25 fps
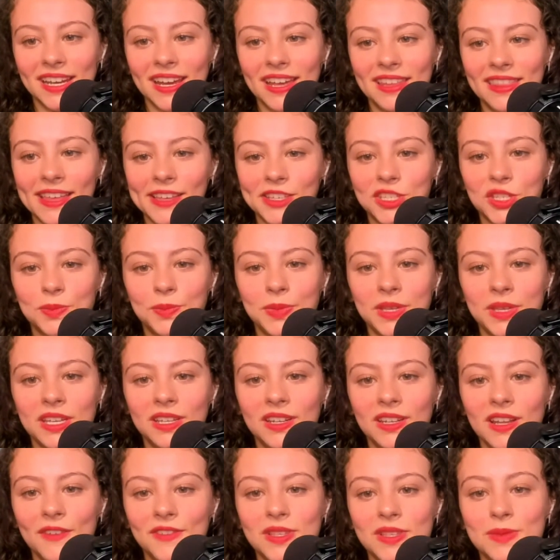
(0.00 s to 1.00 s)
and that should be
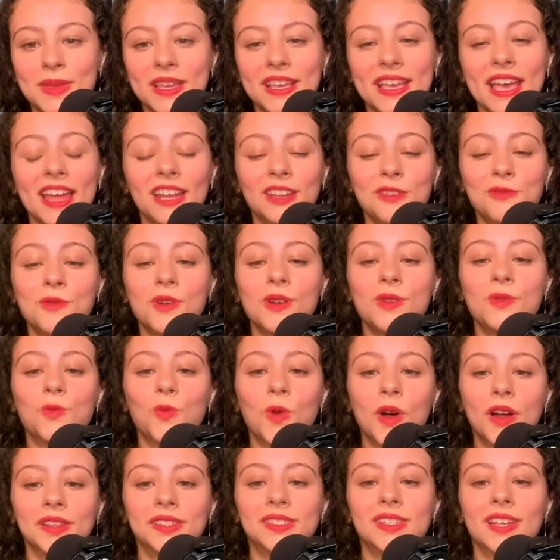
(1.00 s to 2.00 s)
enough to make anyone
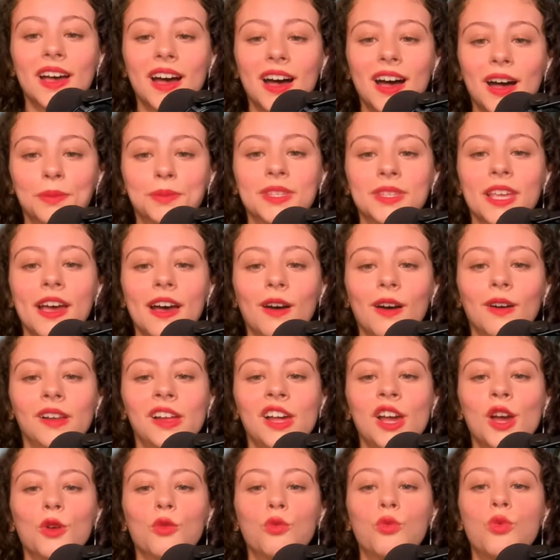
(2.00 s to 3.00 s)
want to opt out.
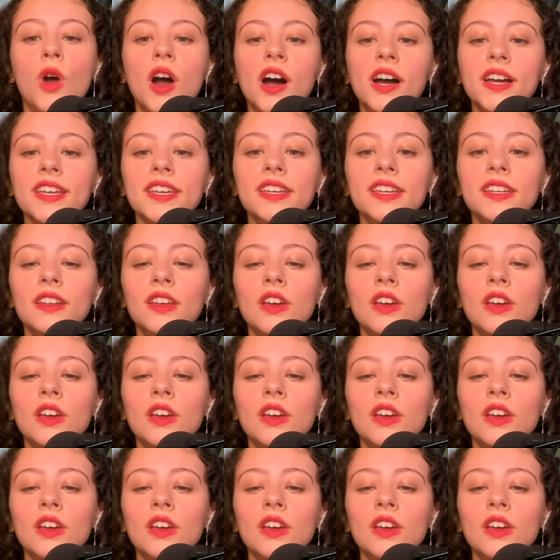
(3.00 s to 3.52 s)
Ryan,